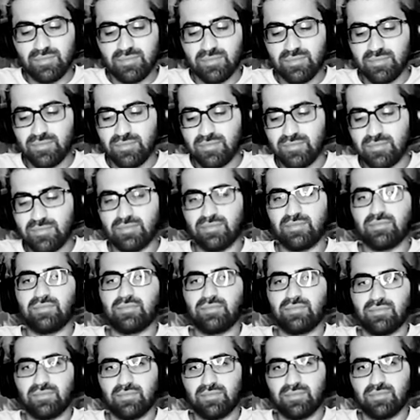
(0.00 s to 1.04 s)

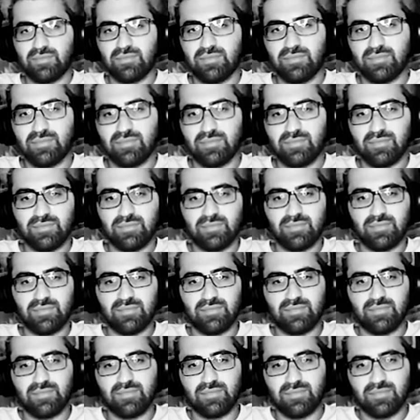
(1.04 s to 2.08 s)

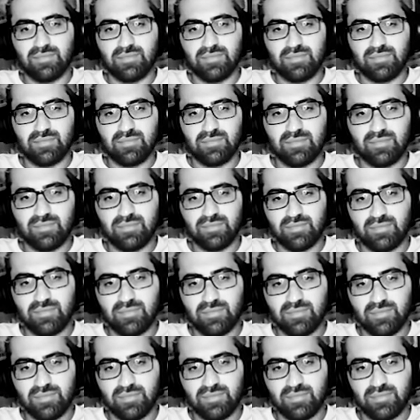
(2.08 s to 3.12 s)

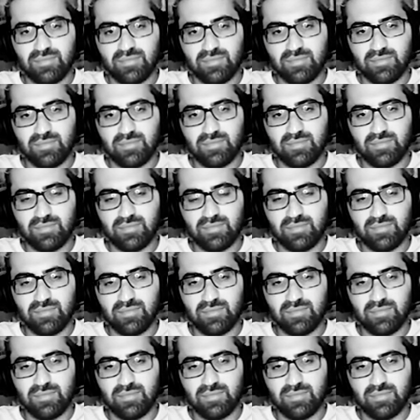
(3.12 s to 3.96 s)
(not speaking)